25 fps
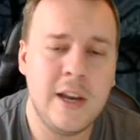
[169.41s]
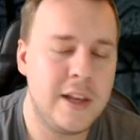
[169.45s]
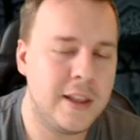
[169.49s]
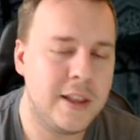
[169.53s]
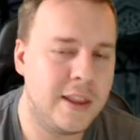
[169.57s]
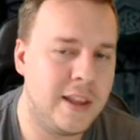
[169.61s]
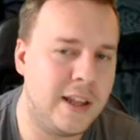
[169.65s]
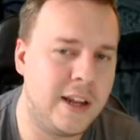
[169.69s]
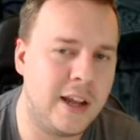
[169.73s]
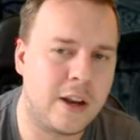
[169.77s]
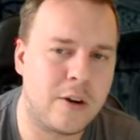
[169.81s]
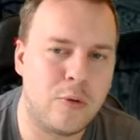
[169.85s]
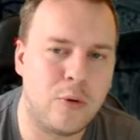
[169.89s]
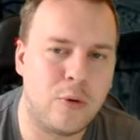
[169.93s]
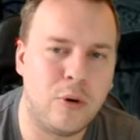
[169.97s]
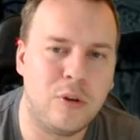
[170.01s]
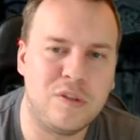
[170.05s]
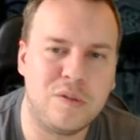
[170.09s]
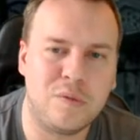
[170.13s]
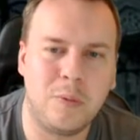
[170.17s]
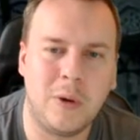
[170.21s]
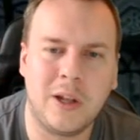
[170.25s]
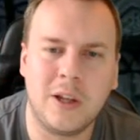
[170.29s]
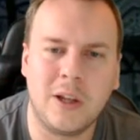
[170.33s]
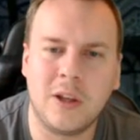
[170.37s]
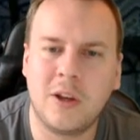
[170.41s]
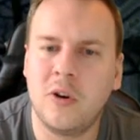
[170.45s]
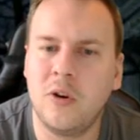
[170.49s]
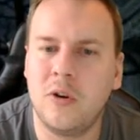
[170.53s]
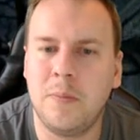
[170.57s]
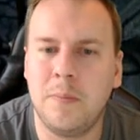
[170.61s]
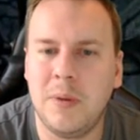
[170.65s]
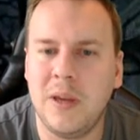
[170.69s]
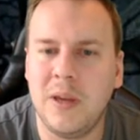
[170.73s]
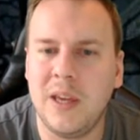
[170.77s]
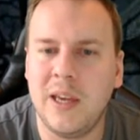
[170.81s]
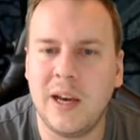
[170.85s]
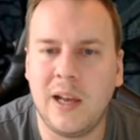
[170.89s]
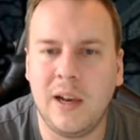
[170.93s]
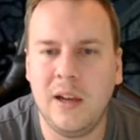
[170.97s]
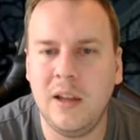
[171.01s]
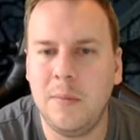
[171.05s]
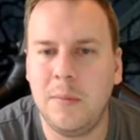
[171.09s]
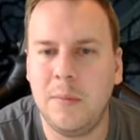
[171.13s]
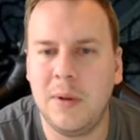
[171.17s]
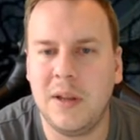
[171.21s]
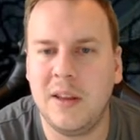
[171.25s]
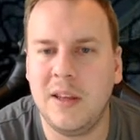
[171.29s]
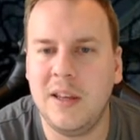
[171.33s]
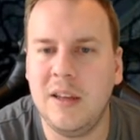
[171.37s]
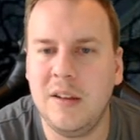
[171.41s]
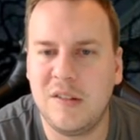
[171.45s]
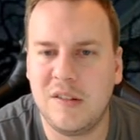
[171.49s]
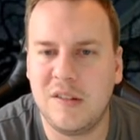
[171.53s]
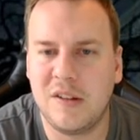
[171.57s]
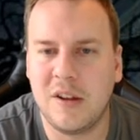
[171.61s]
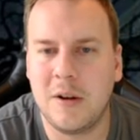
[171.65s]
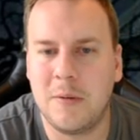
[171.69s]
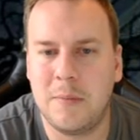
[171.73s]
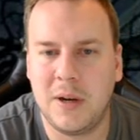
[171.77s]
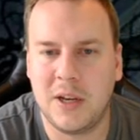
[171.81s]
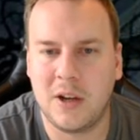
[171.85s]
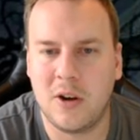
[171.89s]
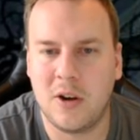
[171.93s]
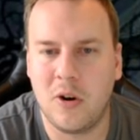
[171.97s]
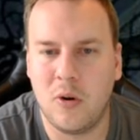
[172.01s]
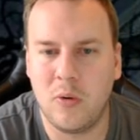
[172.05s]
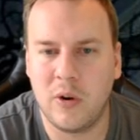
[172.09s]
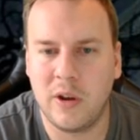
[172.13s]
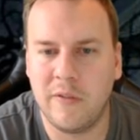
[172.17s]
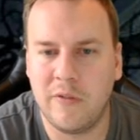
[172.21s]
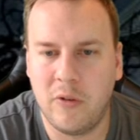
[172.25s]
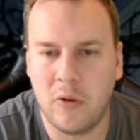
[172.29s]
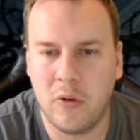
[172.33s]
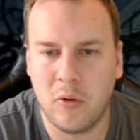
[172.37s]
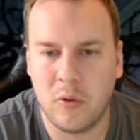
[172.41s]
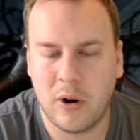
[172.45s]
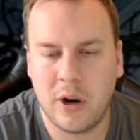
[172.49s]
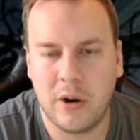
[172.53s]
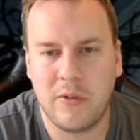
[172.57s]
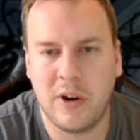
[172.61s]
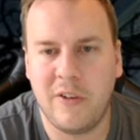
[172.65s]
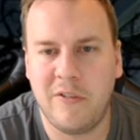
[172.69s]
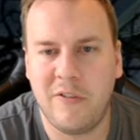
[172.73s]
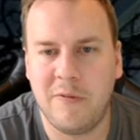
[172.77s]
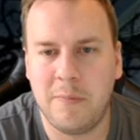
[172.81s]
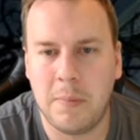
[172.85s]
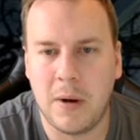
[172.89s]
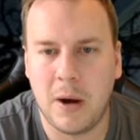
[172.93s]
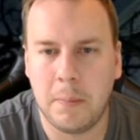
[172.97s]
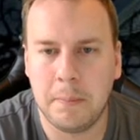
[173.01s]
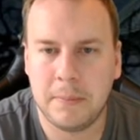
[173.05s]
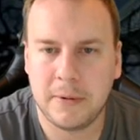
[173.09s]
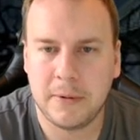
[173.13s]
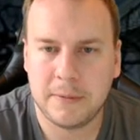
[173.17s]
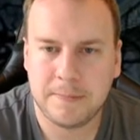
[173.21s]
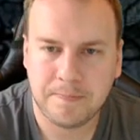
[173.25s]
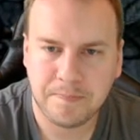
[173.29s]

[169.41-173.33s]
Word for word: then a crosswind could be a little bit easier by going for a rough bump.